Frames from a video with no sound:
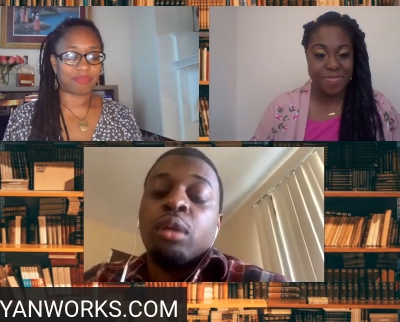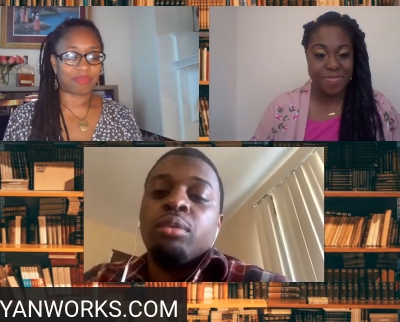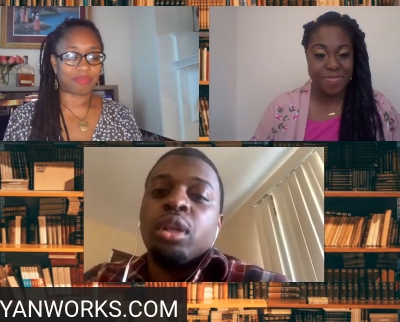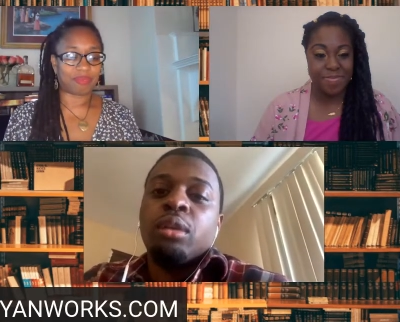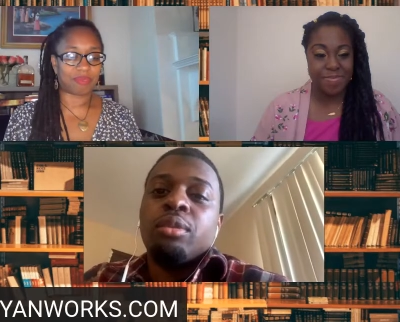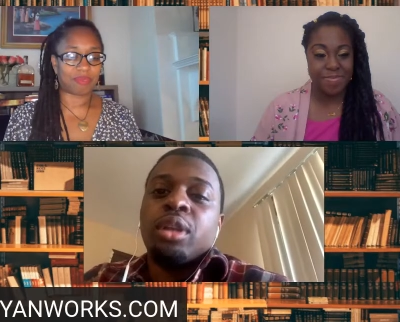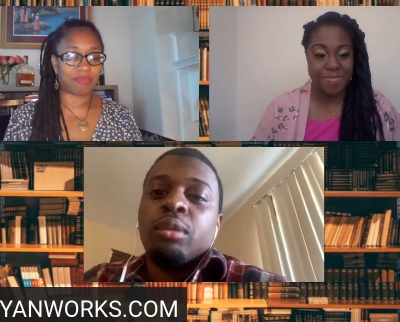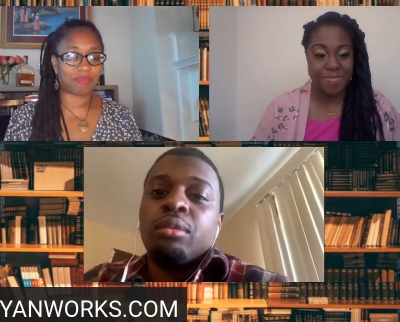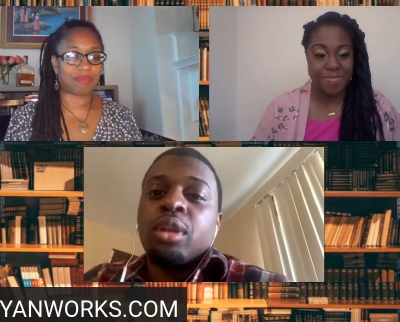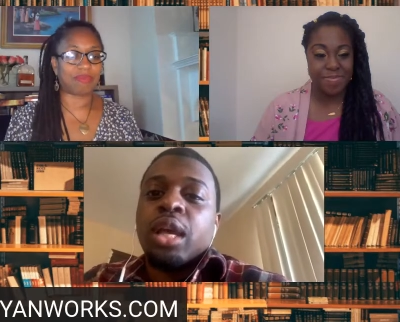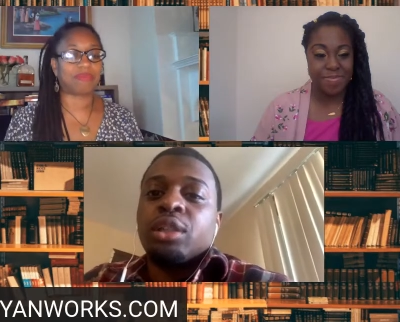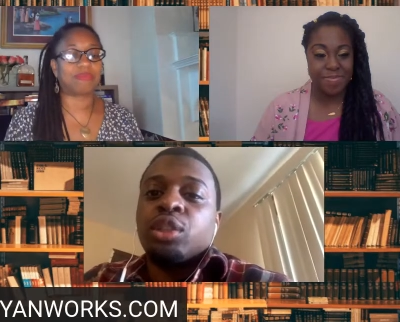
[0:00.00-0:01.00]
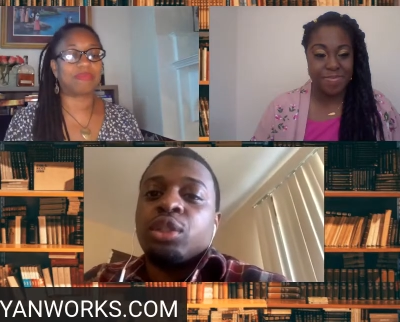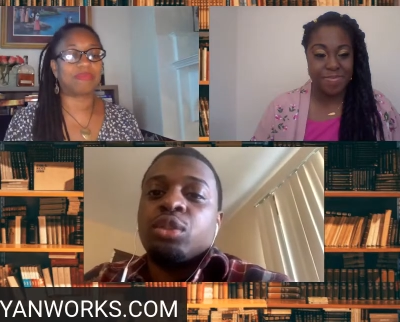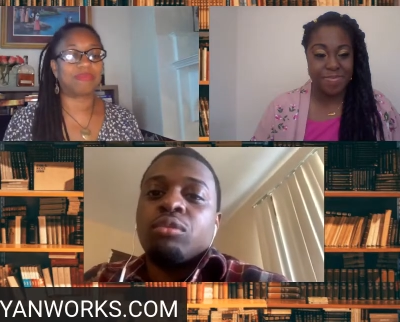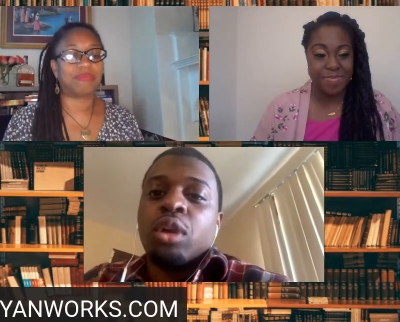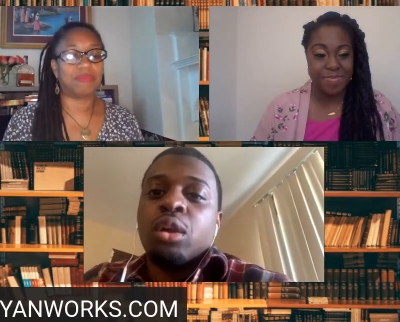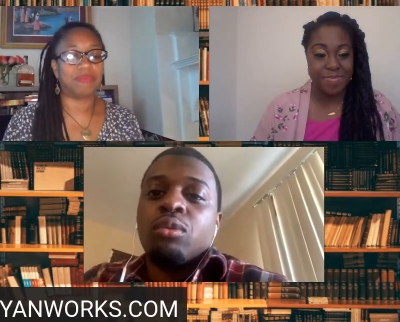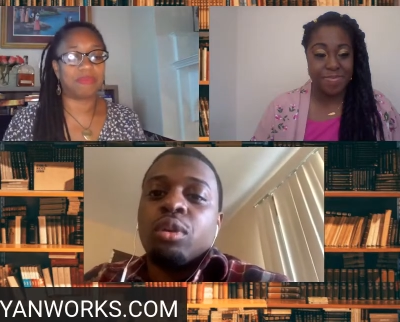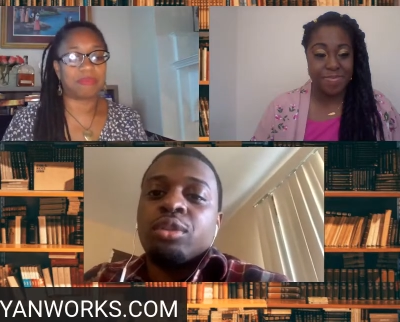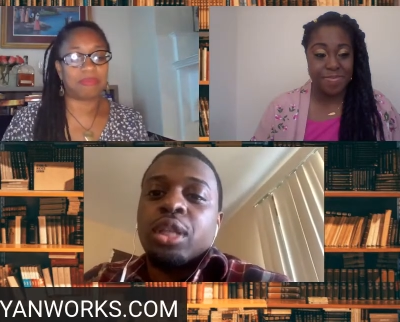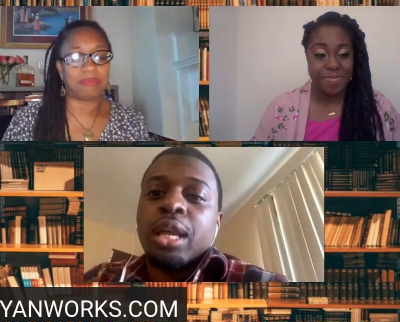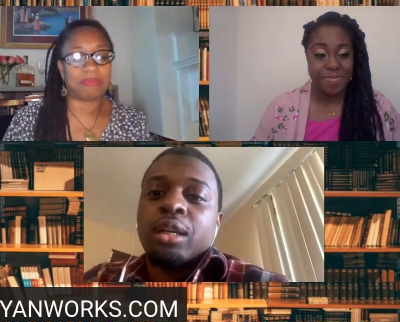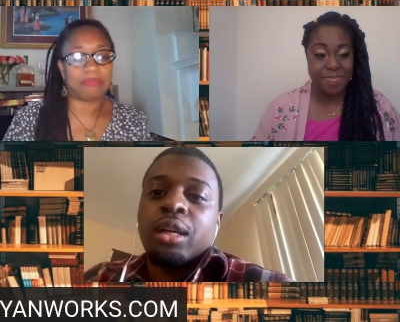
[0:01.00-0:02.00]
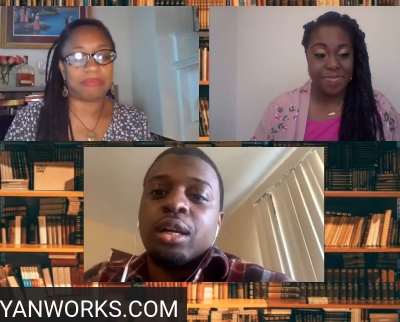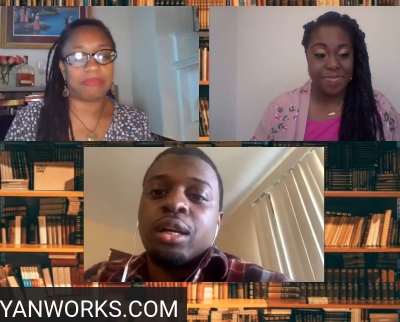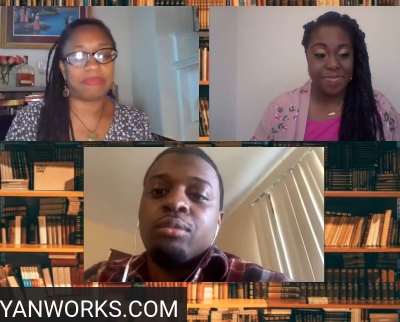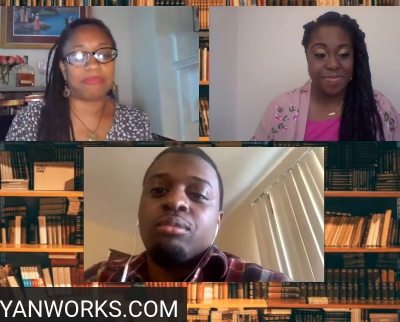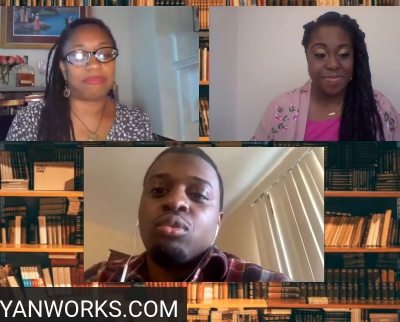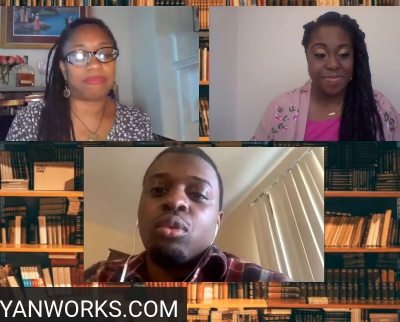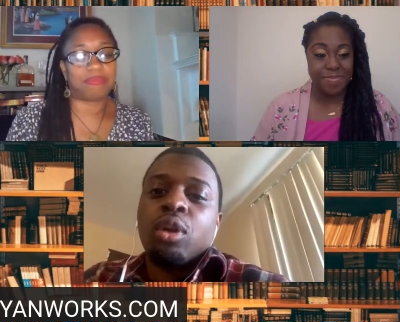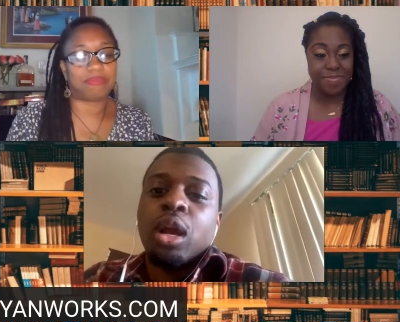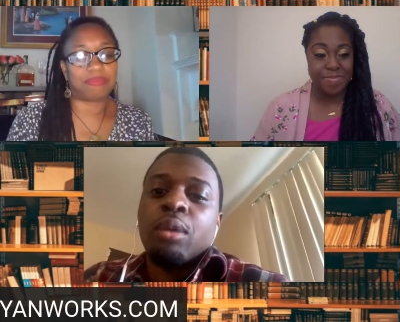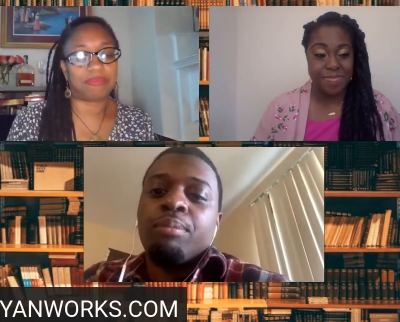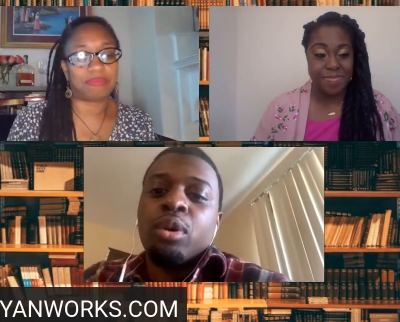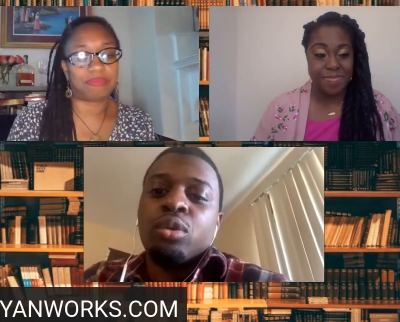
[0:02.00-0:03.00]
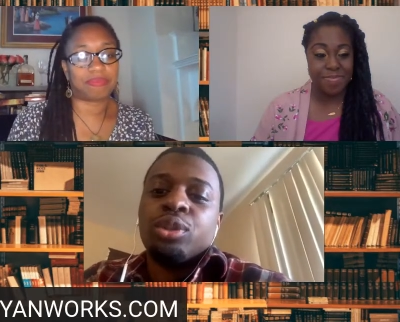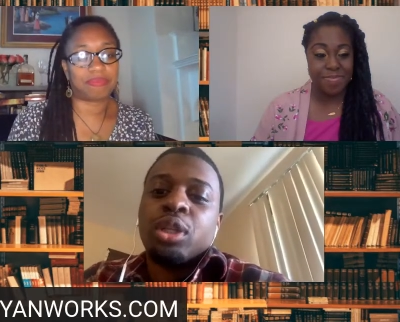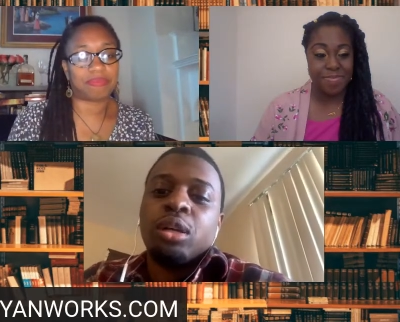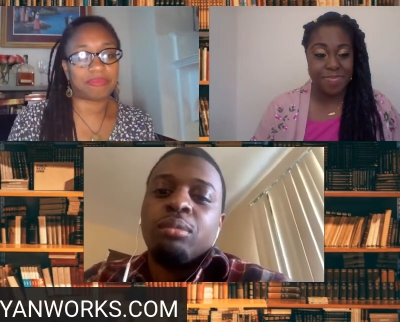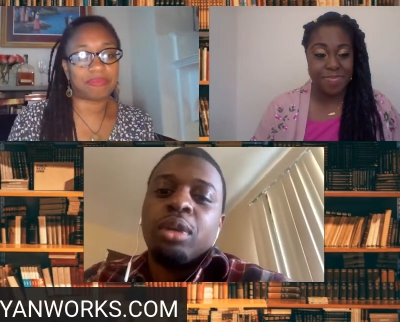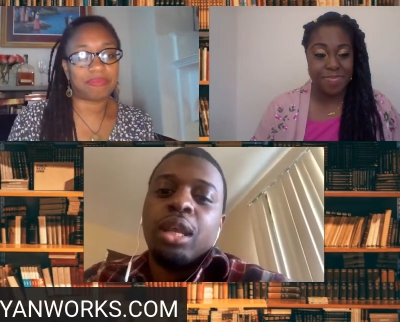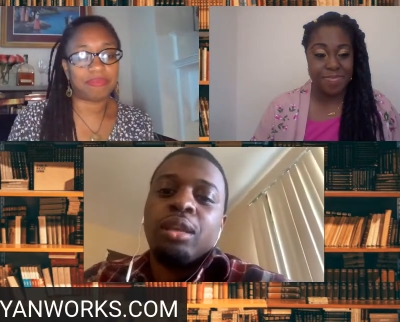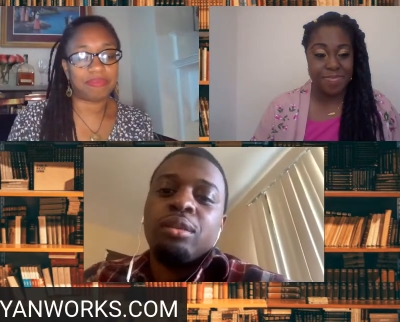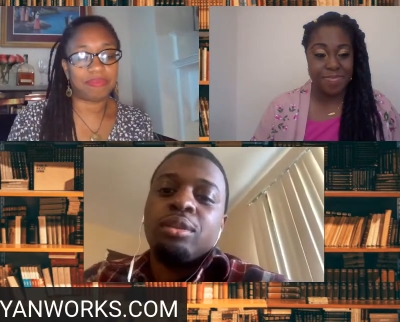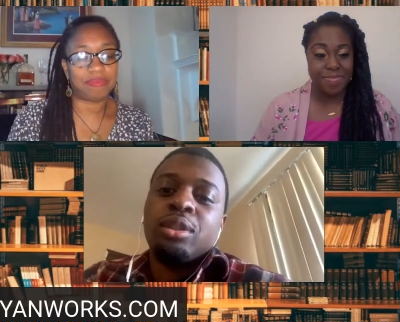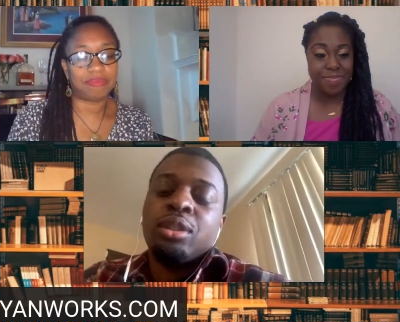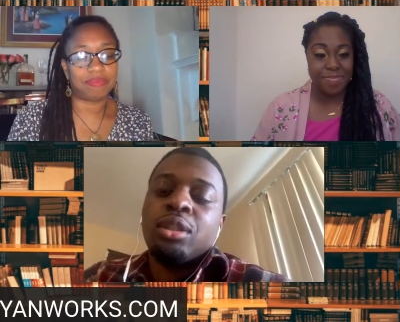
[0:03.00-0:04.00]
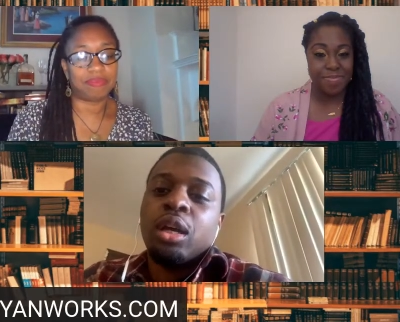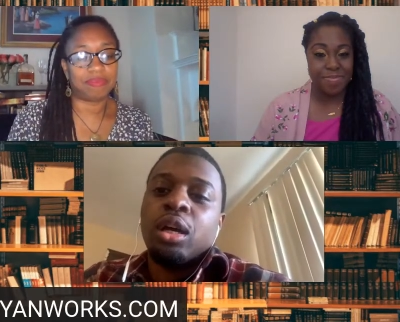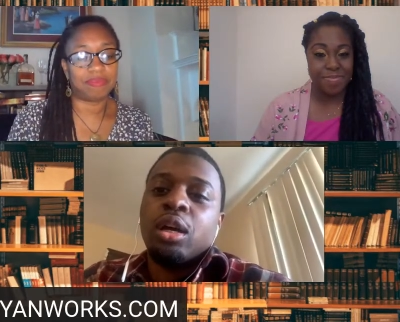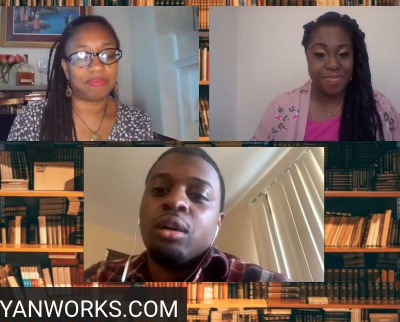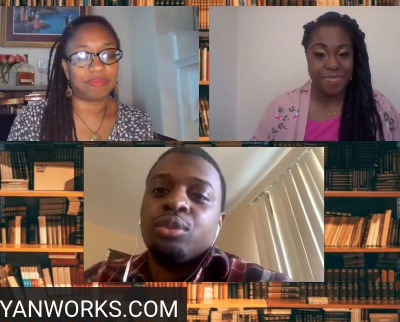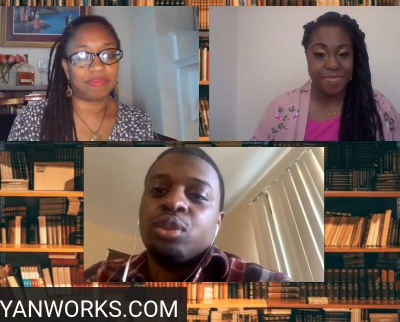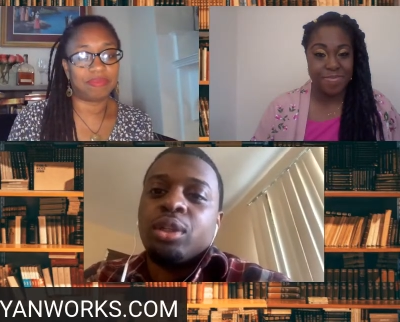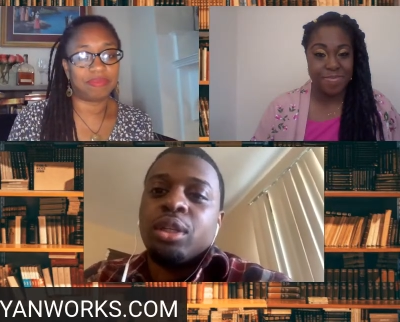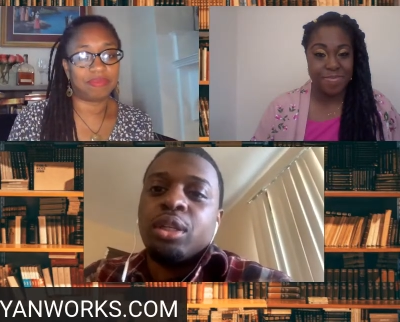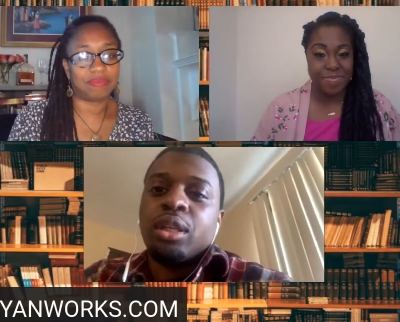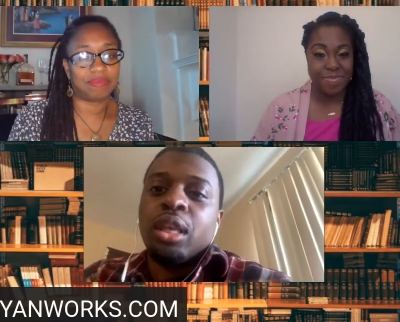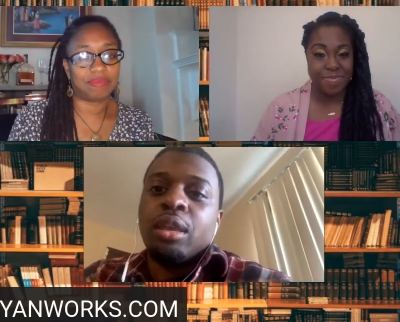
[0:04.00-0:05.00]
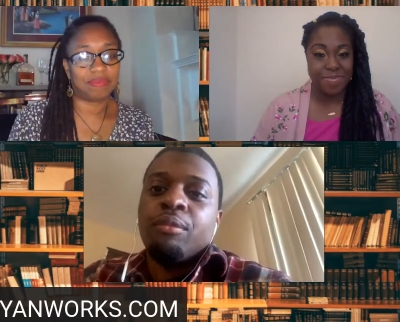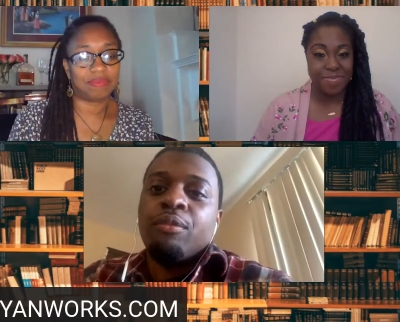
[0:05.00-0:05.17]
Speaker 1: www.justinryanworks.com, where I'll post updates um, to